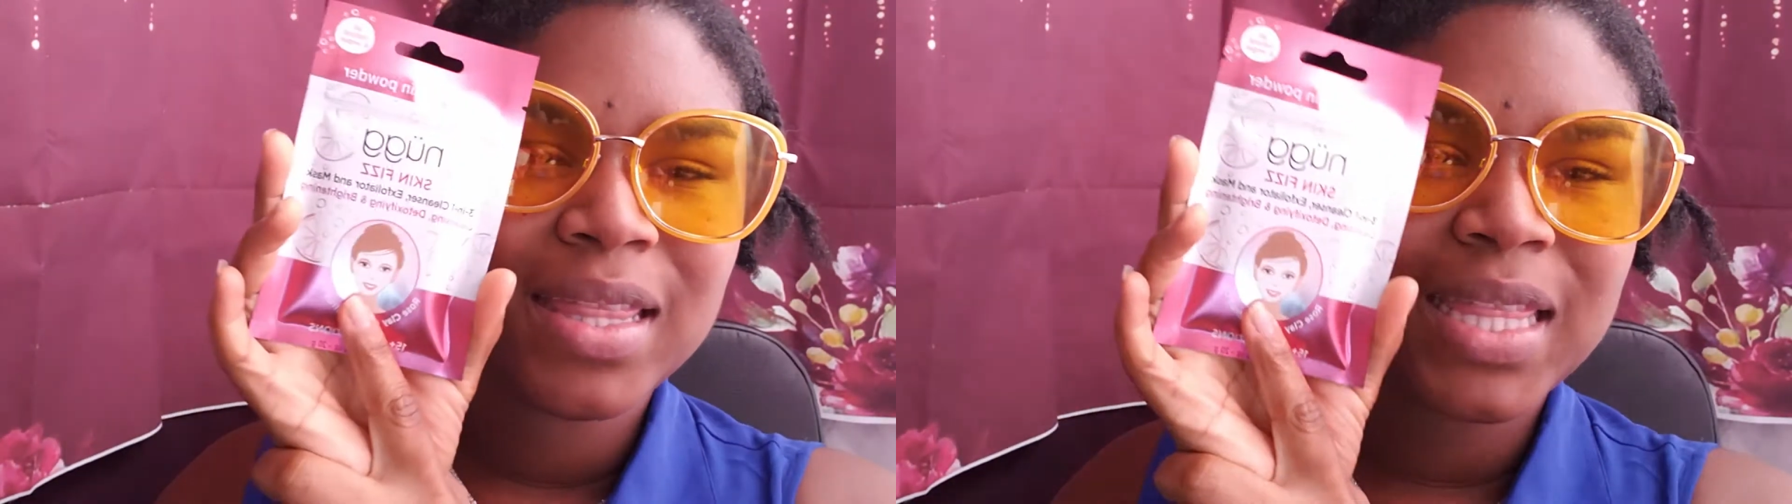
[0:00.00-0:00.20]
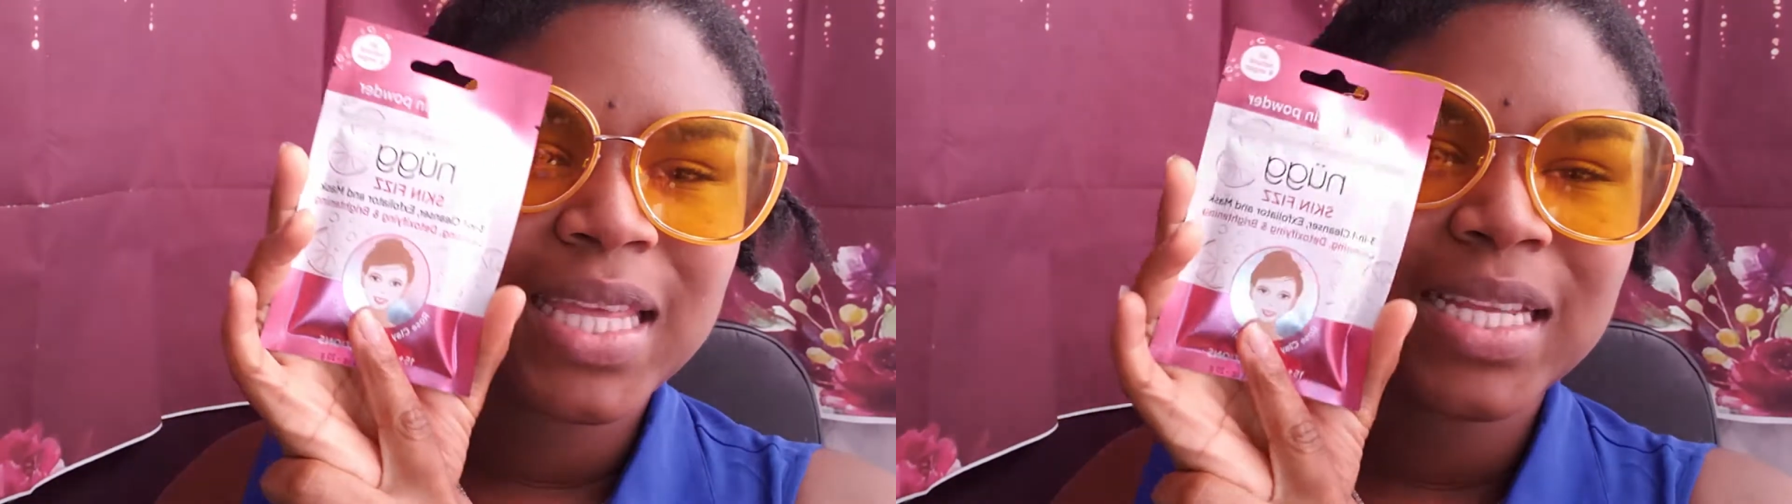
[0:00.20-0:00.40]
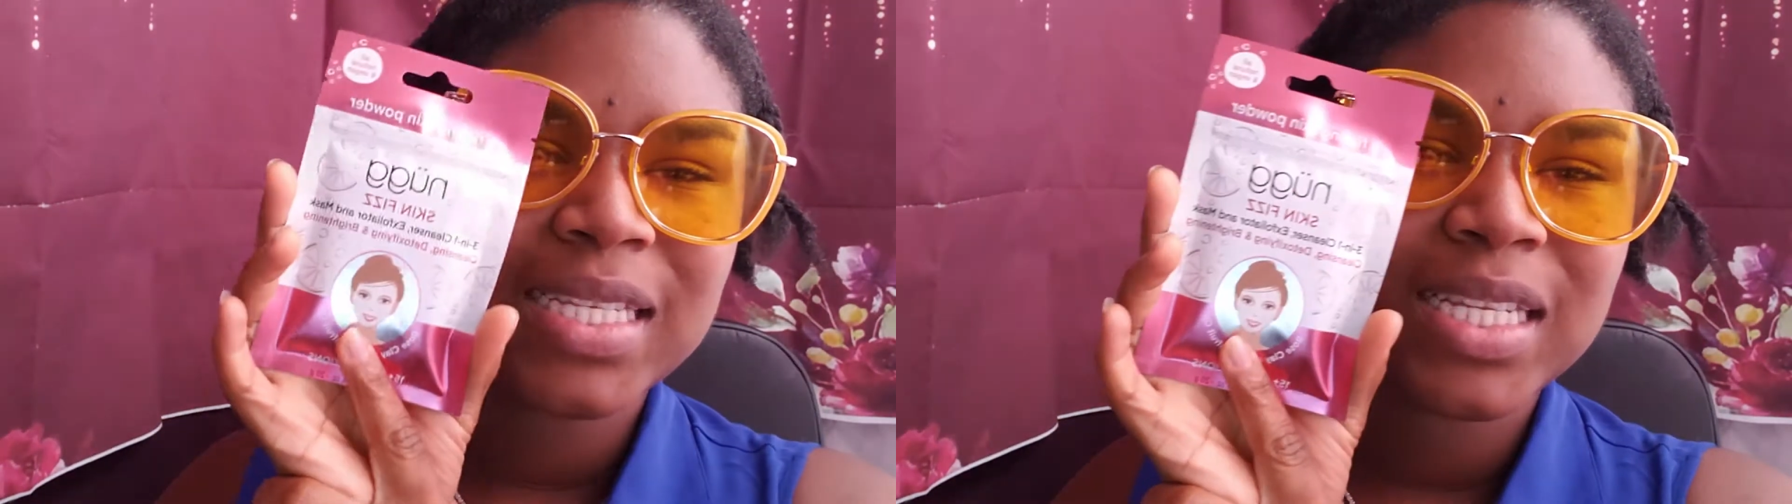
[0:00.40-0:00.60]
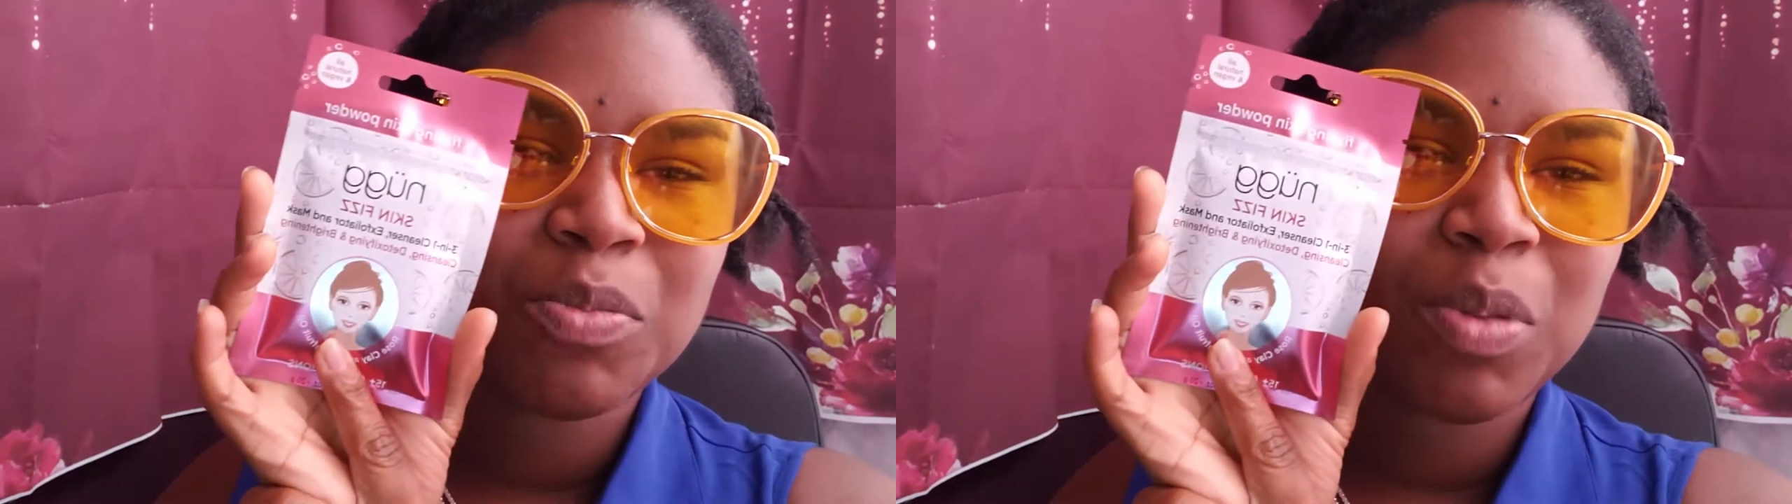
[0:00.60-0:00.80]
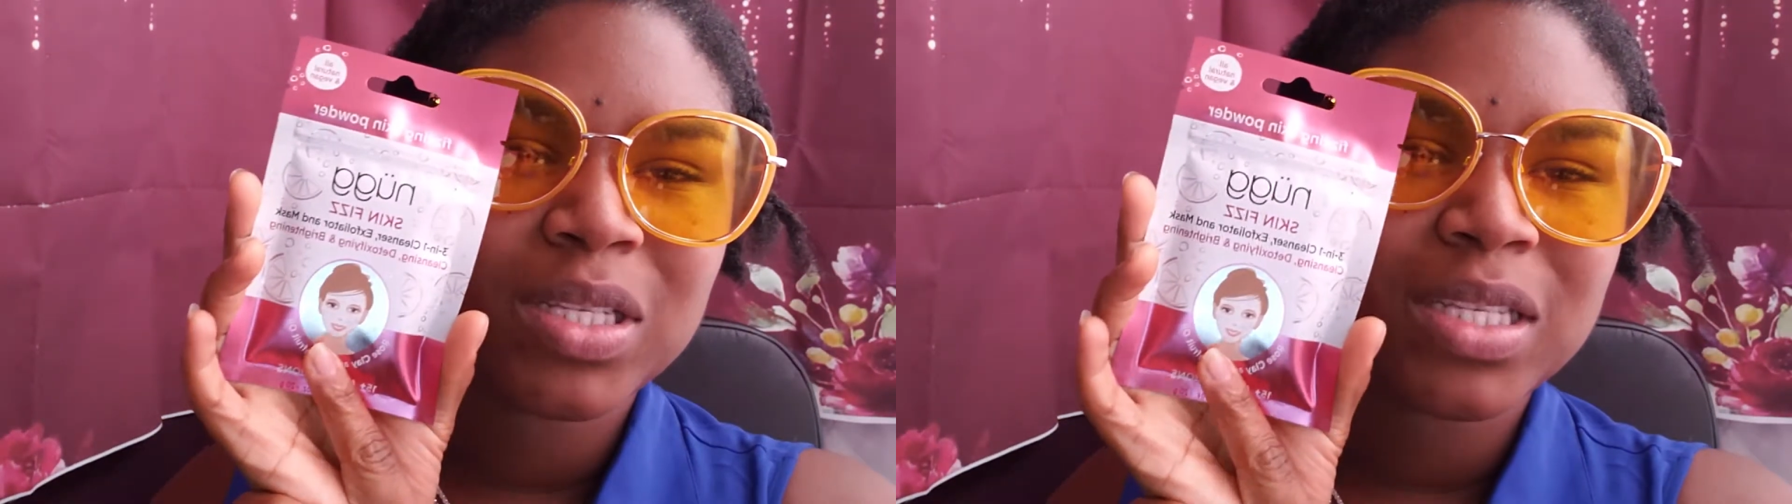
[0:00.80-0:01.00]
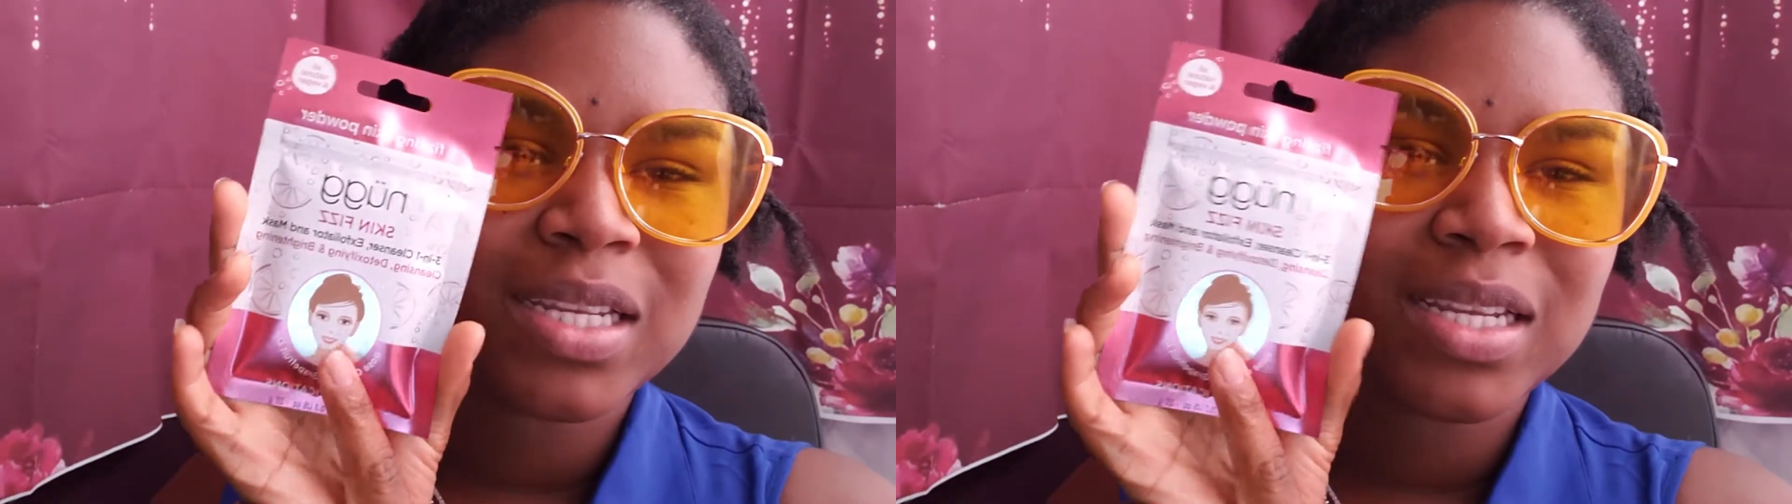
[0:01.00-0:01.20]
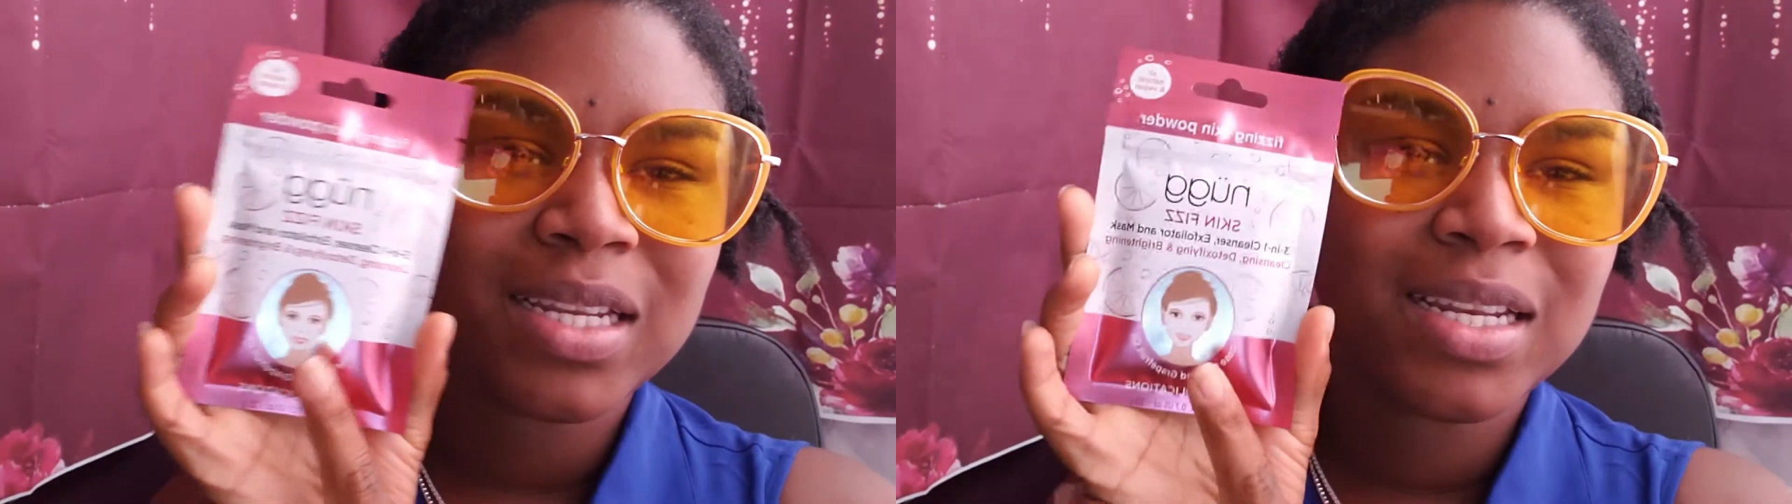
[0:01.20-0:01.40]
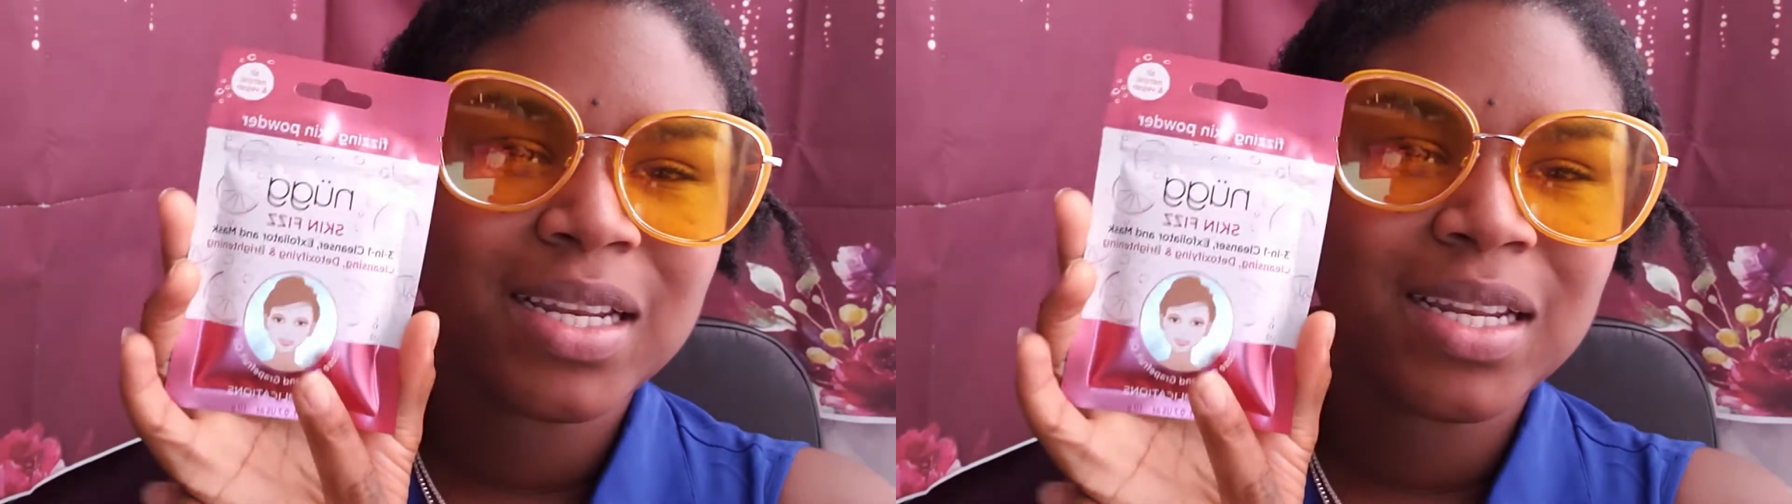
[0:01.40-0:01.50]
This is supposed to,